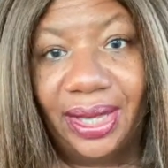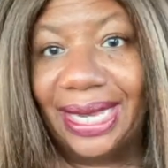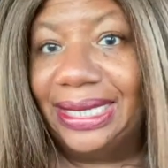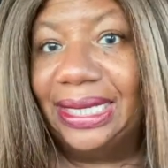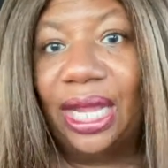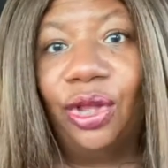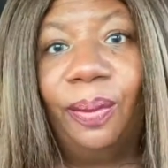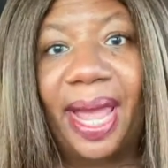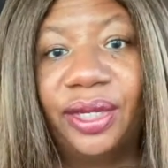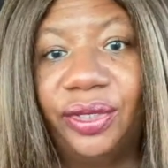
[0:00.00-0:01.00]
They did not go
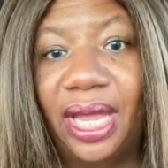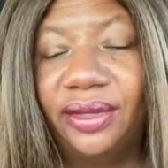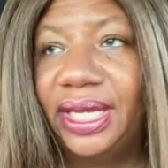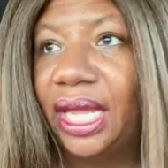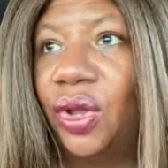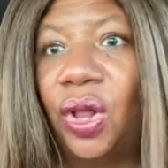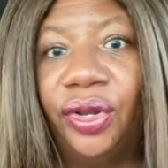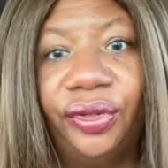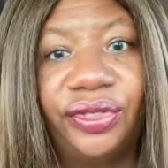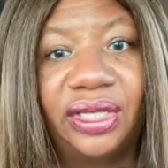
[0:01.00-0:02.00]
back into the house. They got all
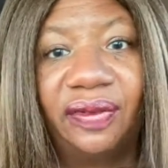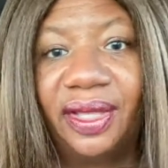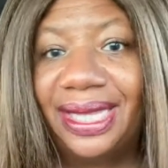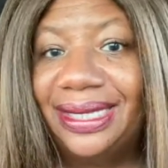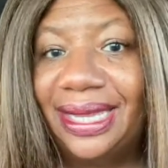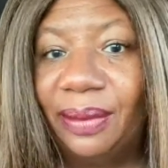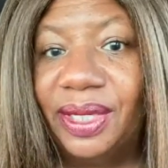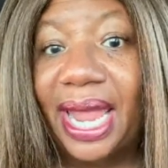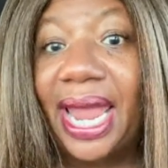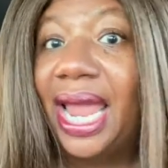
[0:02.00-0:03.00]
of their stuff out that same
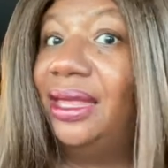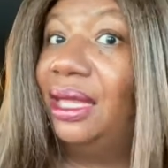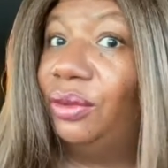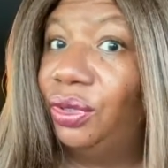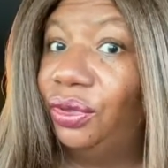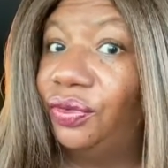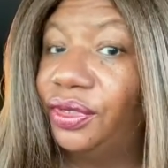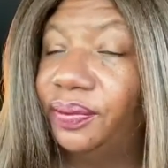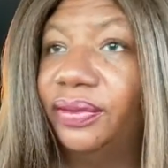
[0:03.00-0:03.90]
day and they moved.